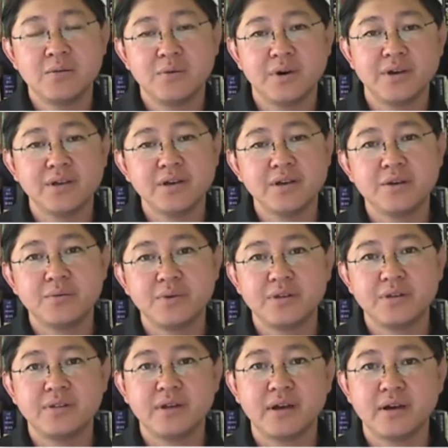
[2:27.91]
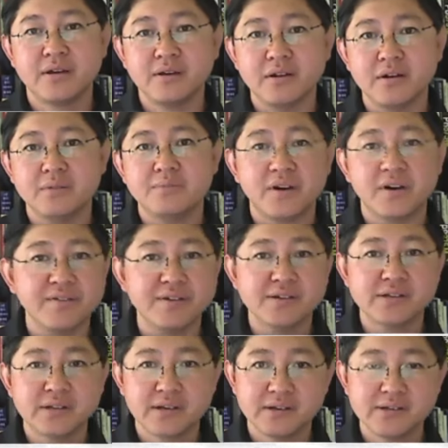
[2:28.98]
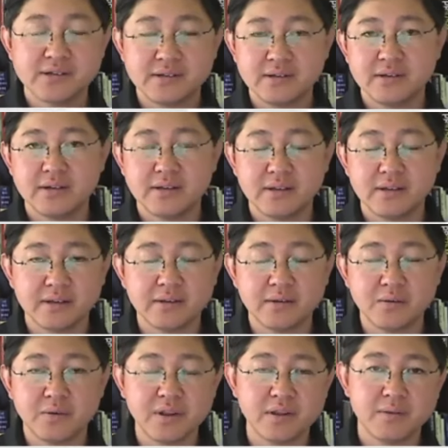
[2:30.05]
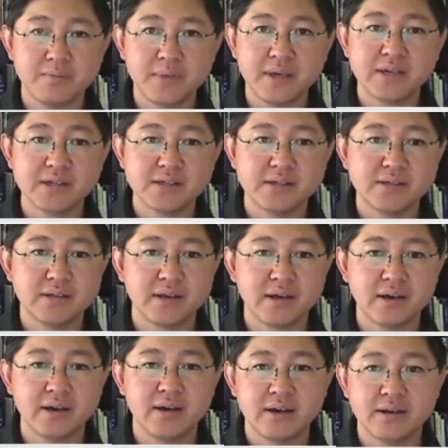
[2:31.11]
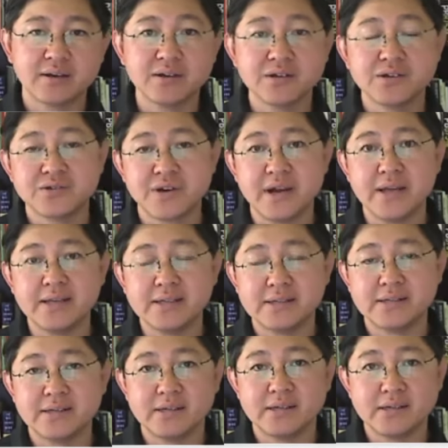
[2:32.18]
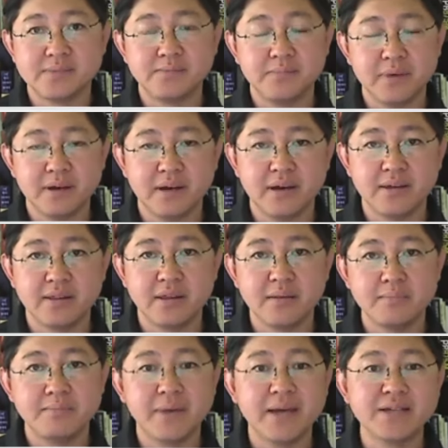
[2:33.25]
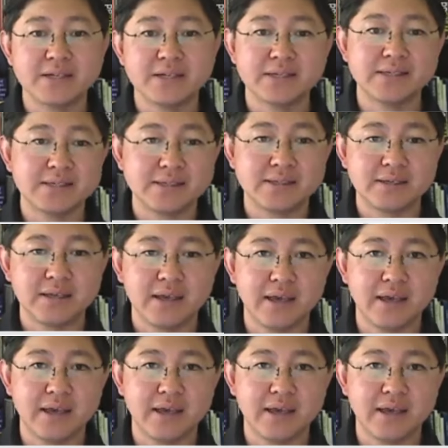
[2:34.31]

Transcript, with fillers: Well, you know, with uh, non-profits, Kirsten, I think one of the biggest uh, constraints is, is uh, their budgets.